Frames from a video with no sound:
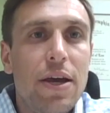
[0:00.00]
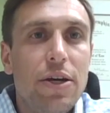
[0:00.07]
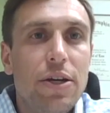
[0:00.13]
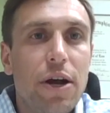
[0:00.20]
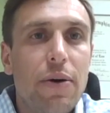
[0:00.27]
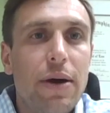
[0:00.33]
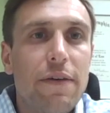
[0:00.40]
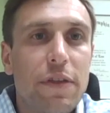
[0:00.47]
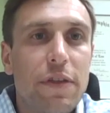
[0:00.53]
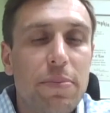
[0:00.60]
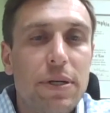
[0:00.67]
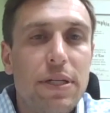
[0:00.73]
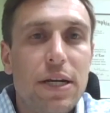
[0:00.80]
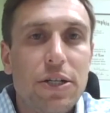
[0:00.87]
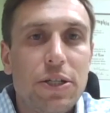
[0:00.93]
if the
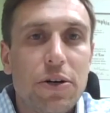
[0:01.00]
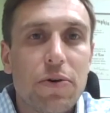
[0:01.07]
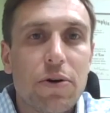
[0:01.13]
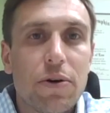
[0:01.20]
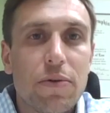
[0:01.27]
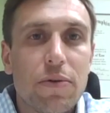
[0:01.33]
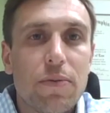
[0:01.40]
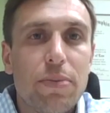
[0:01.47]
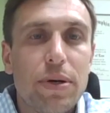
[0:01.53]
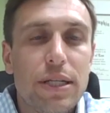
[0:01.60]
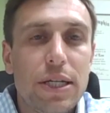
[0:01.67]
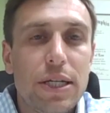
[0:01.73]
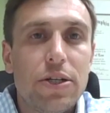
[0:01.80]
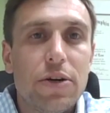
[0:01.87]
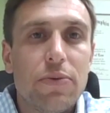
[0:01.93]

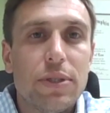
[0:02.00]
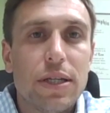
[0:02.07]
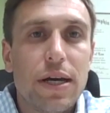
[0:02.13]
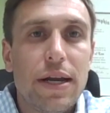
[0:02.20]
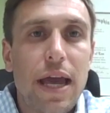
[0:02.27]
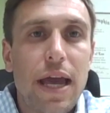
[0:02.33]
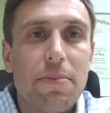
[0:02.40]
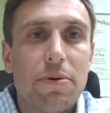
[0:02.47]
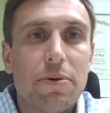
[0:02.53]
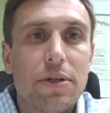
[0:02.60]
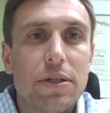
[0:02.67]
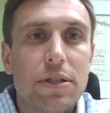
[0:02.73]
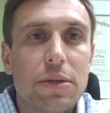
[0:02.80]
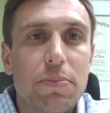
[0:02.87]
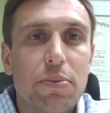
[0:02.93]
petitioner was unable
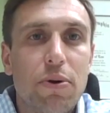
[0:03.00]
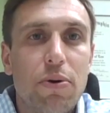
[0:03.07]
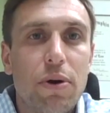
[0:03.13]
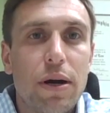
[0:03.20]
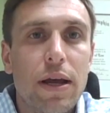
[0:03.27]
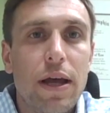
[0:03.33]
to support